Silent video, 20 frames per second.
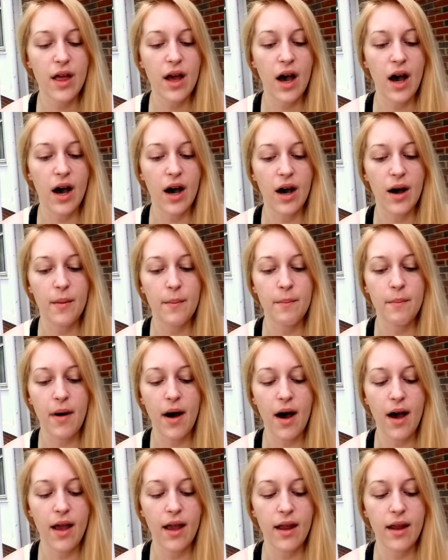
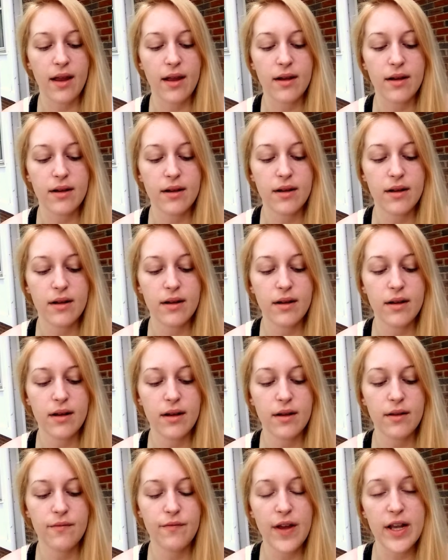my
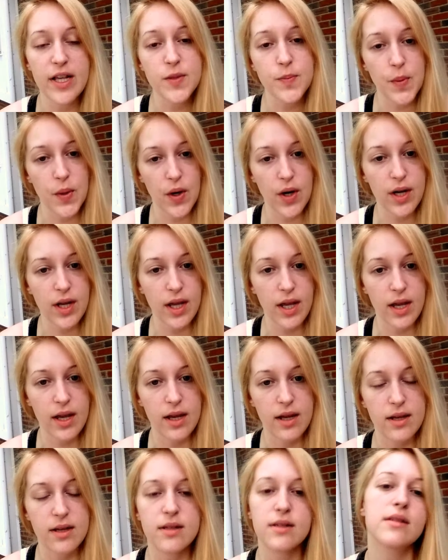Facebook
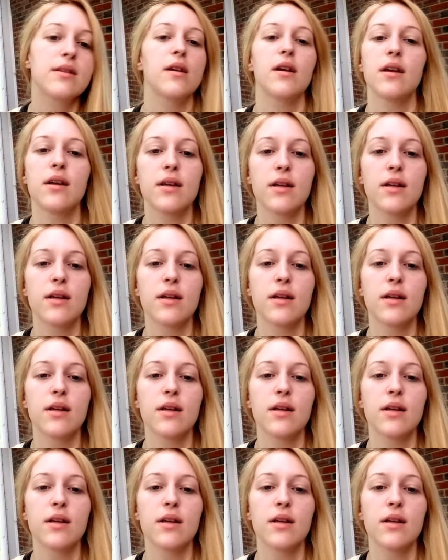is